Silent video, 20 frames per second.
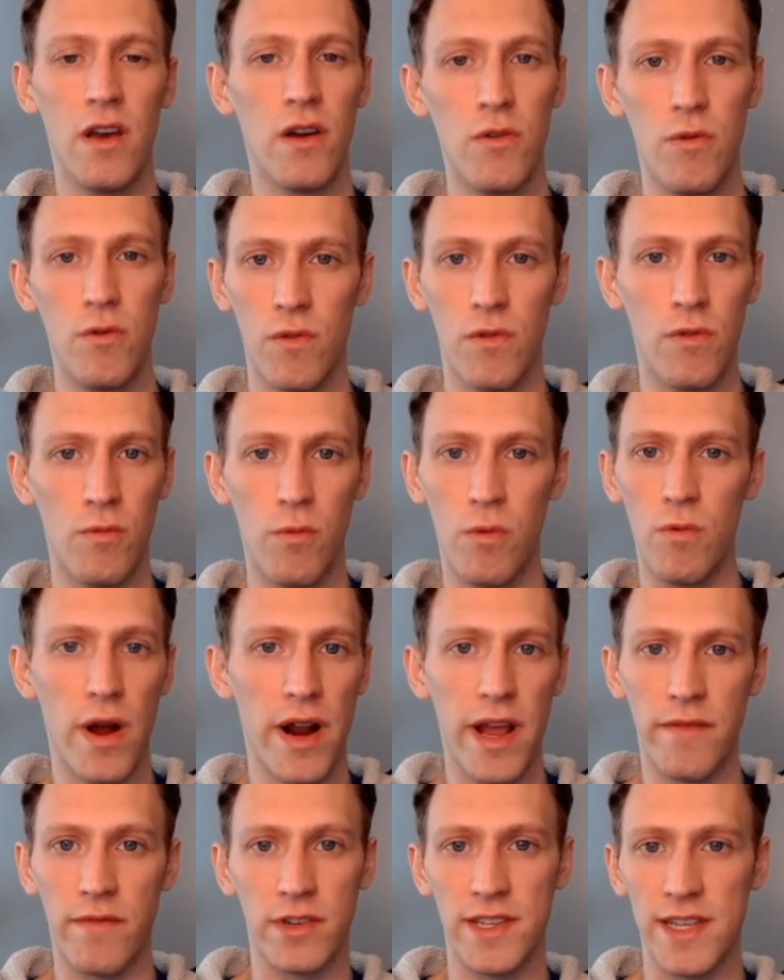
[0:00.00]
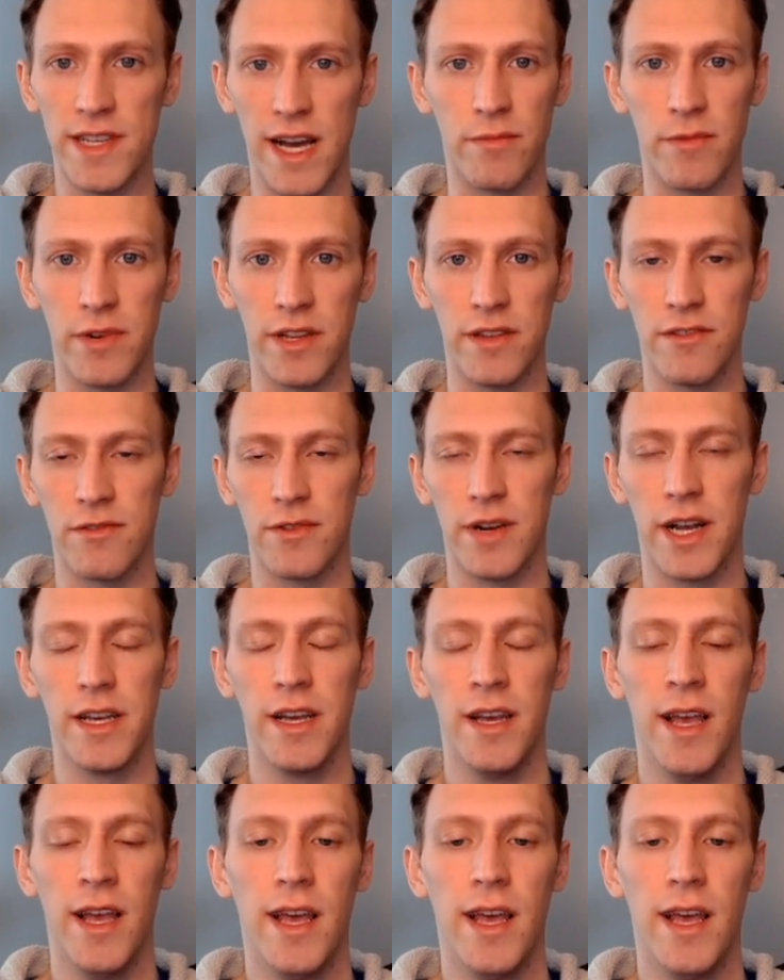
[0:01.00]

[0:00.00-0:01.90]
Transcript: Whatever side wins, right?